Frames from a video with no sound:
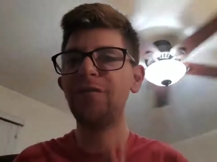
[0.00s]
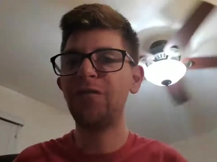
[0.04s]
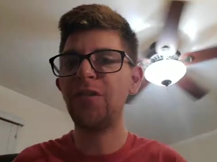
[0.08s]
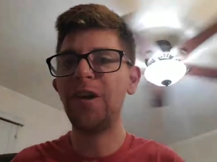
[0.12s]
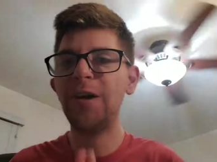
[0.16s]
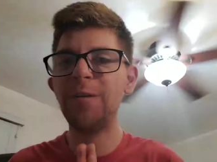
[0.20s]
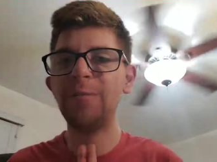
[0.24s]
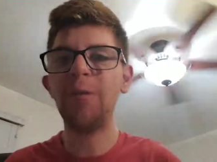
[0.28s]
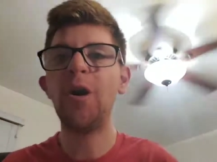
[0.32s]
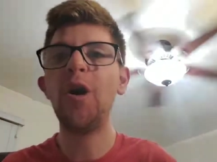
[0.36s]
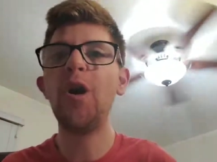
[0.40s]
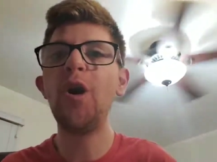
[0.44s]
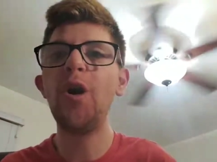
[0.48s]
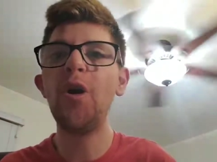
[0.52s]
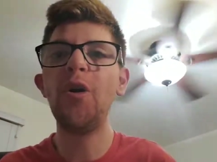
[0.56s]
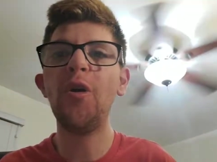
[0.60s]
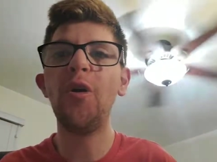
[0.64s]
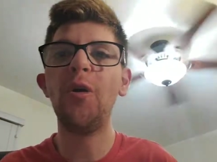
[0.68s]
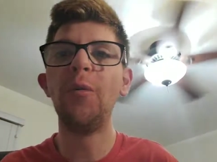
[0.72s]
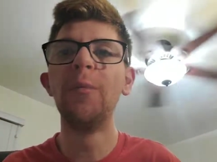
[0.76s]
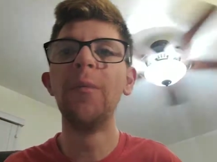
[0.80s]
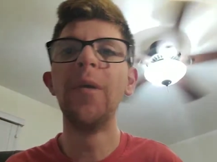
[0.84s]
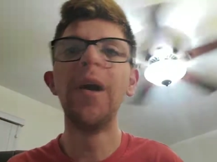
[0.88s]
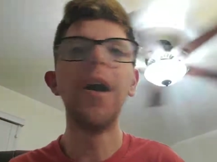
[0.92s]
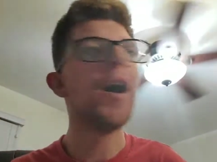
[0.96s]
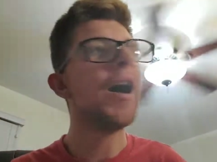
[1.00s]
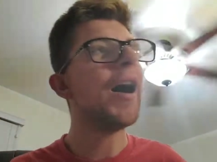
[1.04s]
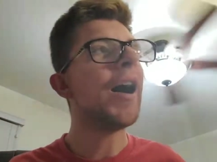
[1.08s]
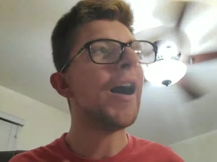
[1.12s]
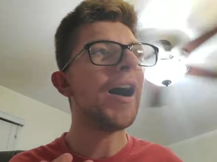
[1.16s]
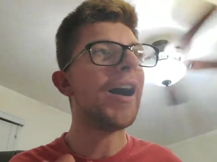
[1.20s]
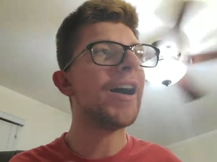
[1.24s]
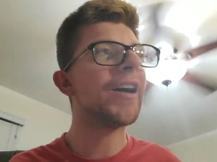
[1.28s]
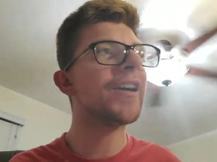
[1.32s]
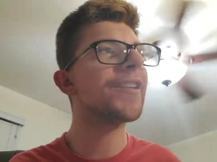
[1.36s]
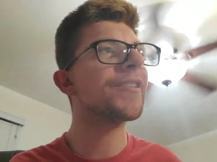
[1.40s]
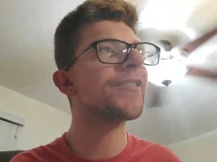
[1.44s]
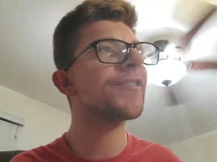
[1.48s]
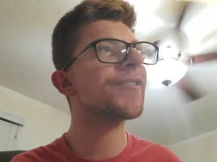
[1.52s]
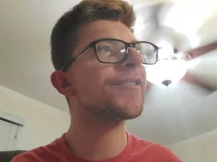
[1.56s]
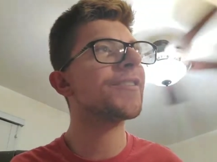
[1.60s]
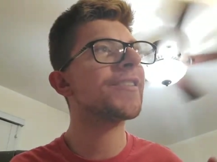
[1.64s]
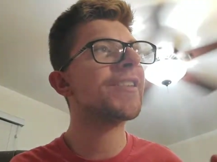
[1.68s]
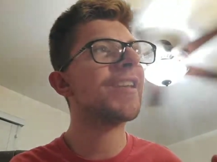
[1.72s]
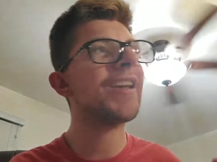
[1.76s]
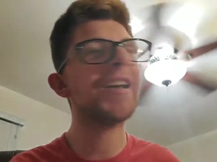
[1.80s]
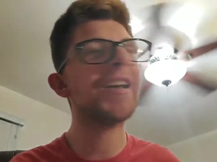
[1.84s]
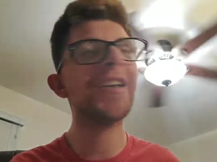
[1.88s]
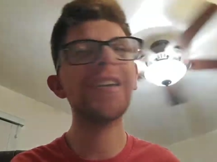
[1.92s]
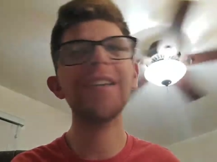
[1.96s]
From Home. I
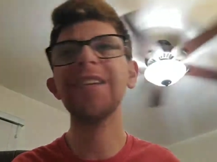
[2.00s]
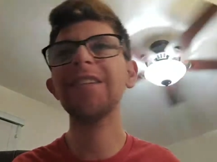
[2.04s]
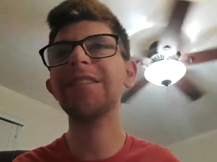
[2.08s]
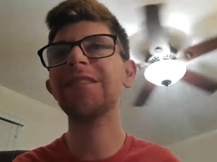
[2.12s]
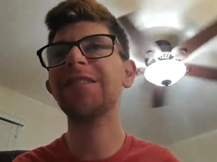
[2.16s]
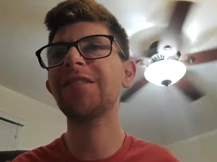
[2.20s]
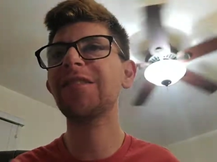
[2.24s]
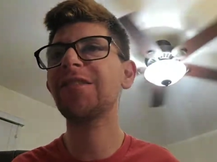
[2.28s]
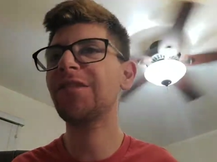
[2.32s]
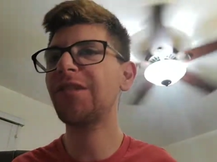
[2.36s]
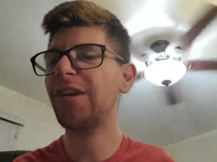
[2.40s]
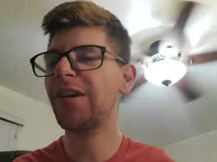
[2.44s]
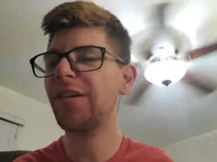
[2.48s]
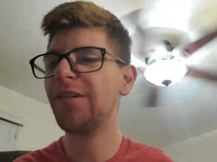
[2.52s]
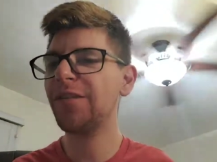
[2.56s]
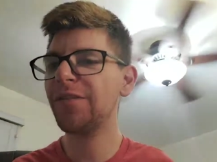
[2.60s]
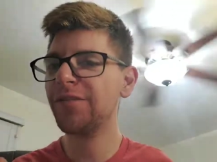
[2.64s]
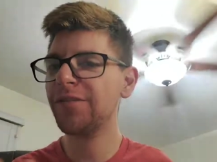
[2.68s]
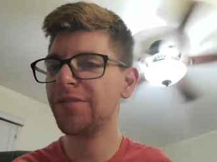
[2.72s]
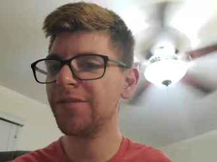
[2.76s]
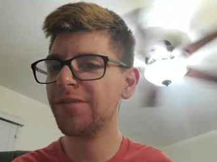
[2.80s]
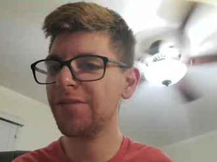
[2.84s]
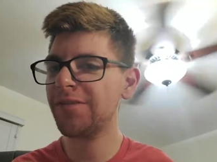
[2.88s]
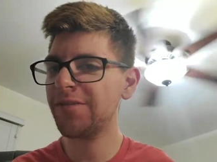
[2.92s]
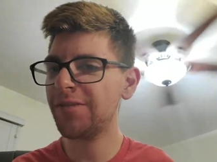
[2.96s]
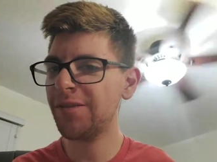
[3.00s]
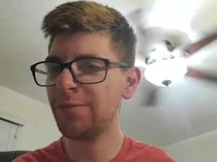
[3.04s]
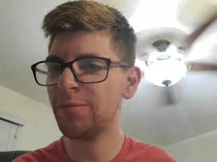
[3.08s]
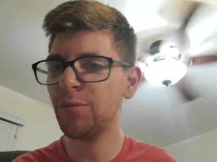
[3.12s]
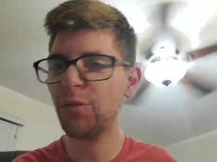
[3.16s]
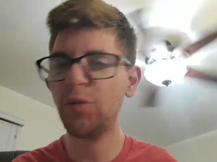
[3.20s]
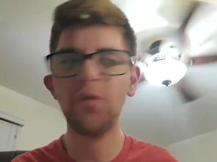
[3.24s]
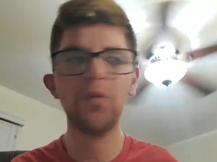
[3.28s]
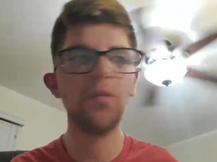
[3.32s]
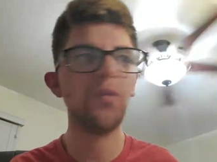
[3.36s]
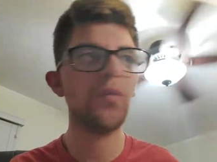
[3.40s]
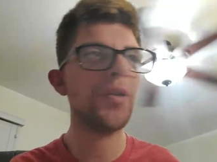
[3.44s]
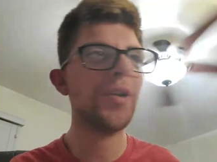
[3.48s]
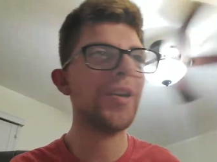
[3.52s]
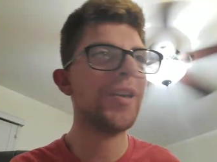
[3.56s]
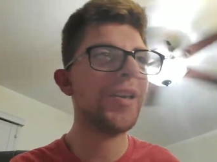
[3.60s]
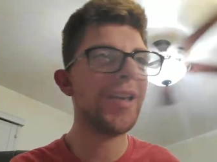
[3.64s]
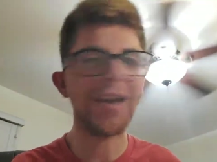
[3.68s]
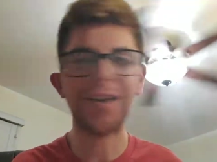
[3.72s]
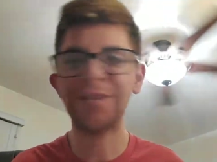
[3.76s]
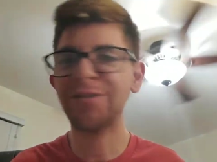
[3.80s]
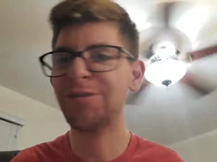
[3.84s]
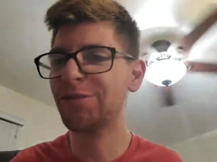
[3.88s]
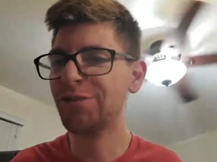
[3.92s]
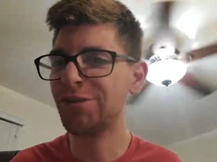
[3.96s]
kinda saw the movie
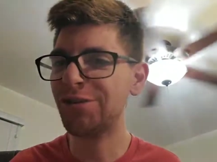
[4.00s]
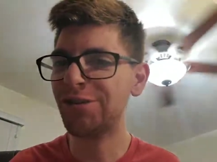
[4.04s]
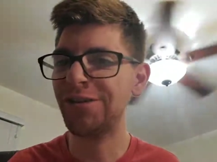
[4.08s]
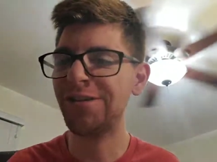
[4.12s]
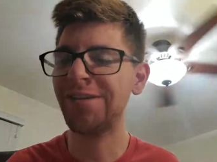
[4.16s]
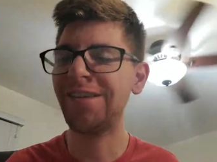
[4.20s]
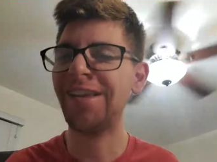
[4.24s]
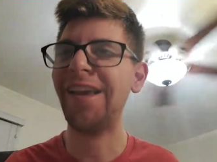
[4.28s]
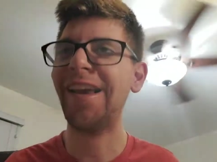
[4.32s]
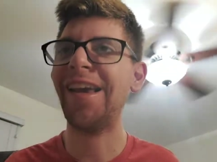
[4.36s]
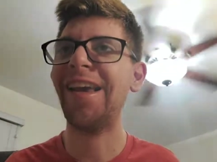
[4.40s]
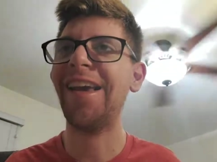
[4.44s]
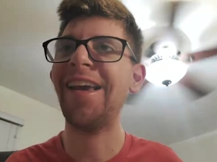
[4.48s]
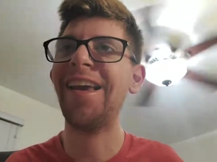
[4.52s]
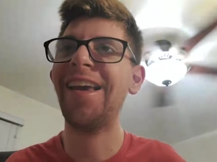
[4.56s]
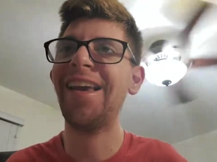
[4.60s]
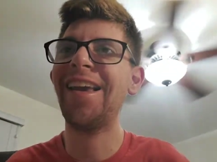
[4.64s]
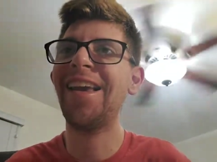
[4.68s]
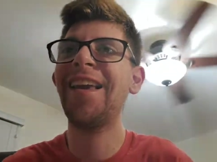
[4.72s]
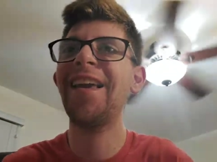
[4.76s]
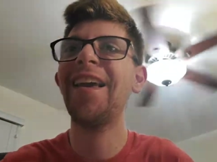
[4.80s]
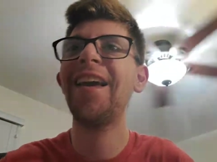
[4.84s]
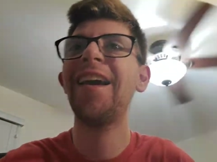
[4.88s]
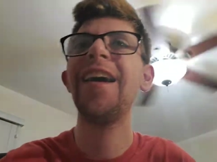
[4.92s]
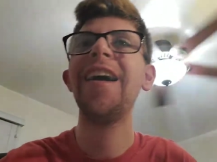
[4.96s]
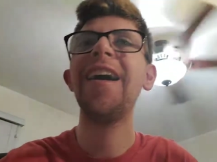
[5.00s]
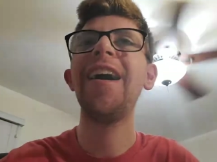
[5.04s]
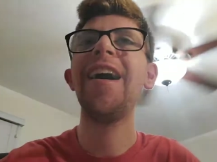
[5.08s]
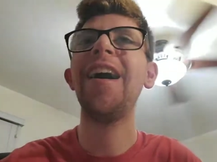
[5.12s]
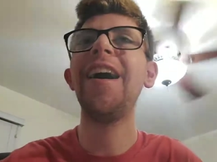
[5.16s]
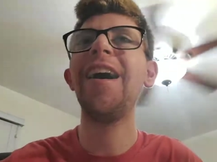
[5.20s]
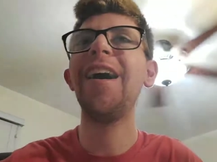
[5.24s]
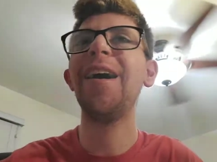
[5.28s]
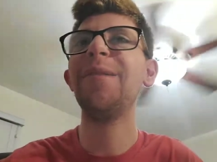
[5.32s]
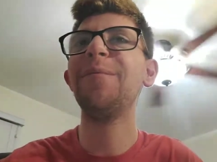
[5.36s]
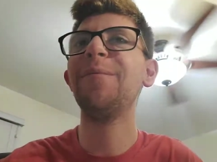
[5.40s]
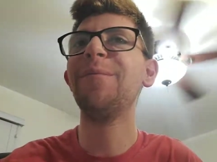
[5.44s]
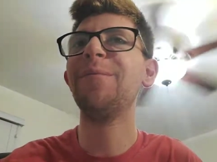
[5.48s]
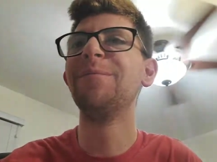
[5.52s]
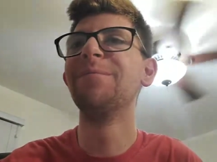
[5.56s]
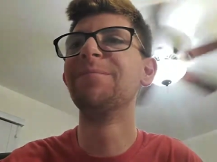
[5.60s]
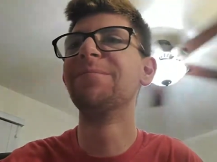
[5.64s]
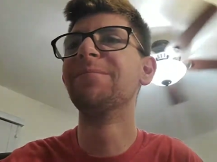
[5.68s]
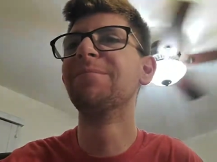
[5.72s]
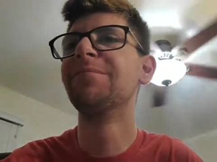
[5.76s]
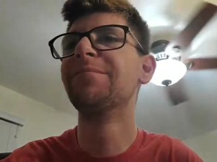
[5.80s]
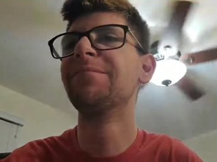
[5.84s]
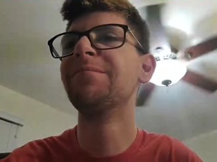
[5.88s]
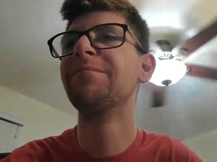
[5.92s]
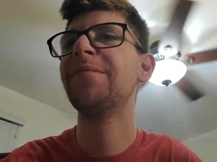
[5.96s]
yesterday,
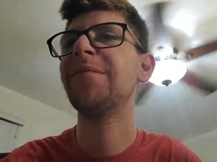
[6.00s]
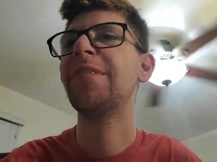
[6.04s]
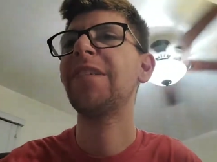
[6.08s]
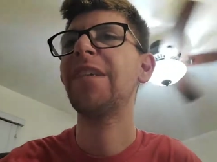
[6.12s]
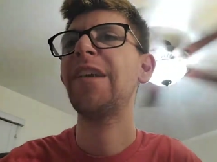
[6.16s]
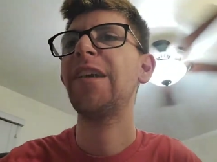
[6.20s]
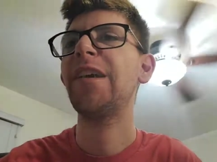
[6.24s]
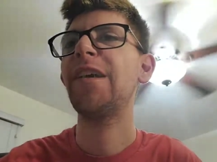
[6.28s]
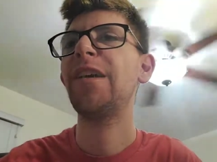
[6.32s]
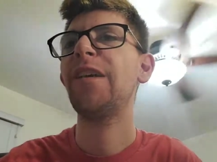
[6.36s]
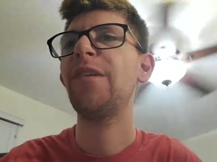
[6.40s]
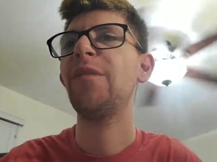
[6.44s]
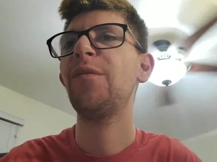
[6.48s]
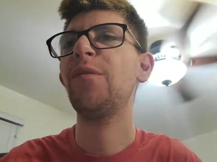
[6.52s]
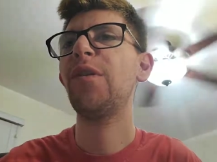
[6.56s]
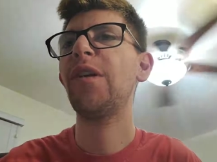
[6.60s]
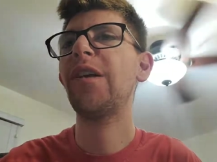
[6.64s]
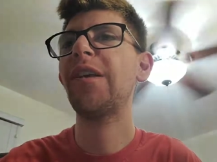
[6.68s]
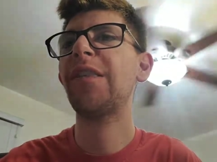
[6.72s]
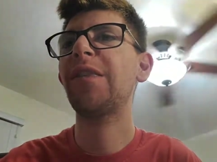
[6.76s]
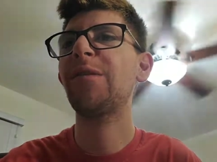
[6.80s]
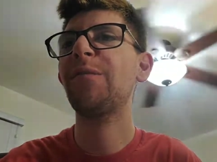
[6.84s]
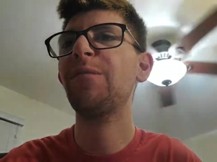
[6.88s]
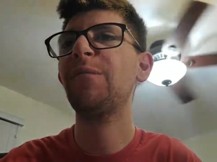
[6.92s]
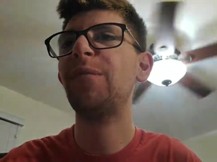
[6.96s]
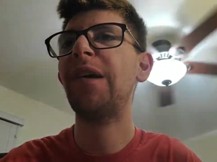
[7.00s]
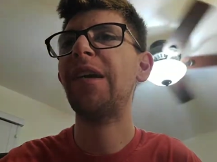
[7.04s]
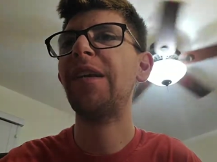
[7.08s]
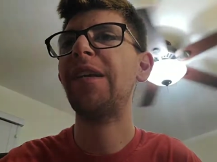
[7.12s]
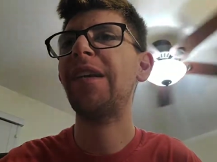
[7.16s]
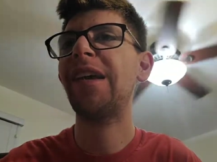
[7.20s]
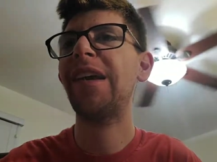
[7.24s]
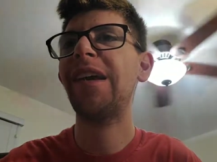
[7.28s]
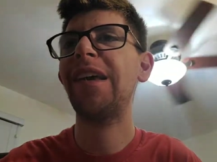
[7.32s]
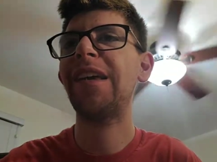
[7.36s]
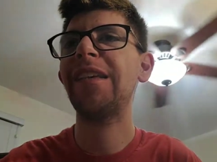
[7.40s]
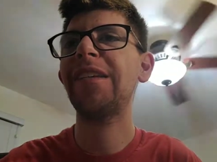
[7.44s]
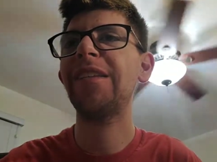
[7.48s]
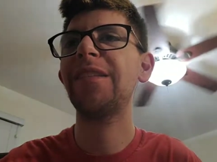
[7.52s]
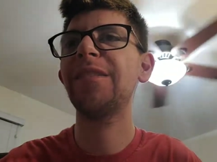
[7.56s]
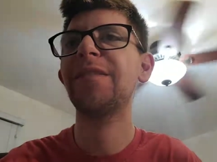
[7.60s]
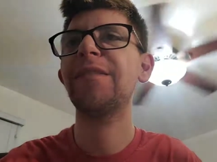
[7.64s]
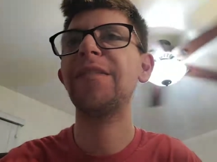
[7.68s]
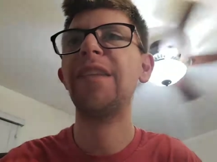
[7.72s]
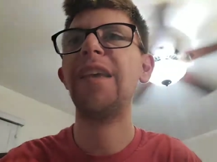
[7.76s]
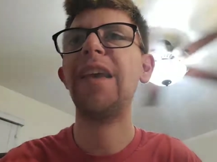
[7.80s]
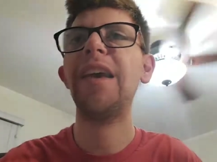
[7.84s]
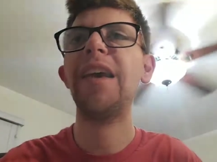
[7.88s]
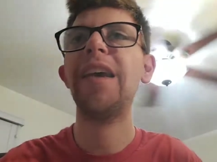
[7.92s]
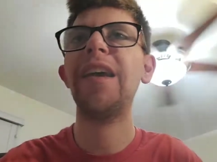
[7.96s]
um, with my dad,
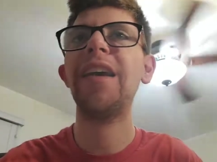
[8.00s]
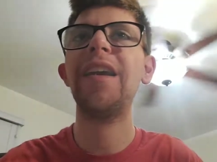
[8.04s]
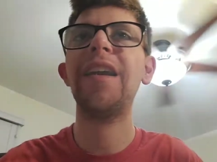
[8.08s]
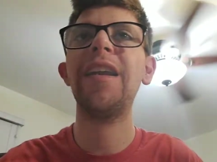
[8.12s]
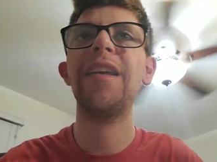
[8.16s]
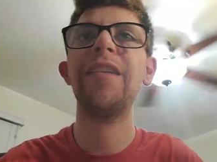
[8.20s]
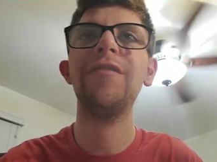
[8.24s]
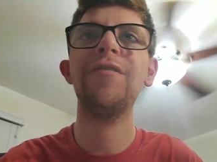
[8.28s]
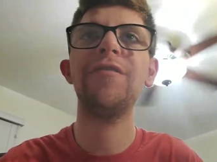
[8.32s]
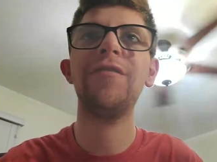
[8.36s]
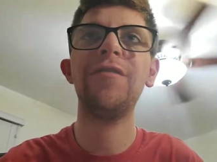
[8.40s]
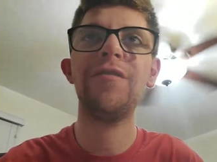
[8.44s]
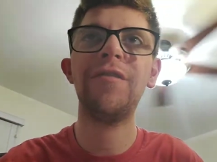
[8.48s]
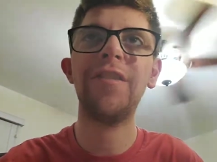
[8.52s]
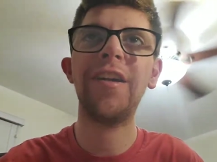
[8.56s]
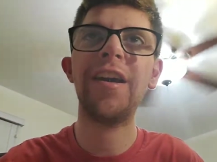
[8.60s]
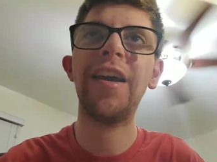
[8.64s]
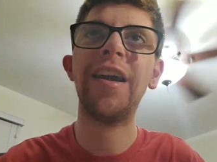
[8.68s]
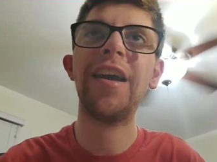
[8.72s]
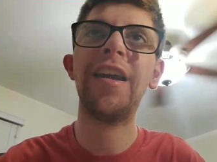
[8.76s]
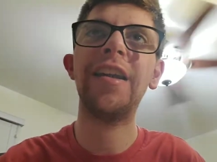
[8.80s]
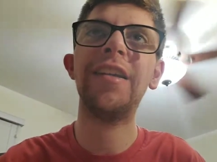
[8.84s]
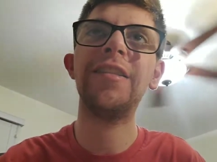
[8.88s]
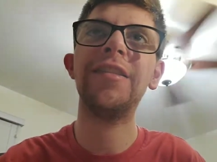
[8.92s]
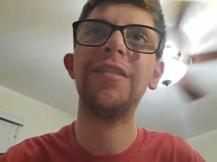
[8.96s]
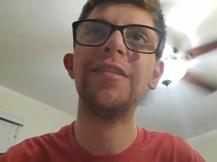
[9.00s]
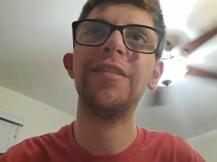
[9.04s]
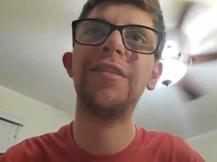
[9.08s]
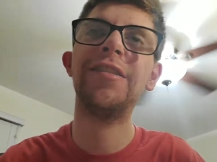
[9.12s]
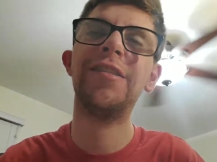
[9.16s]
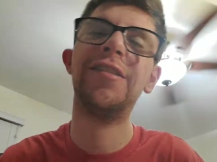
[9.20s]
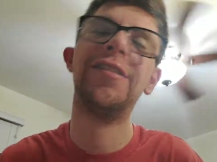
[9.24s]
dad and friends,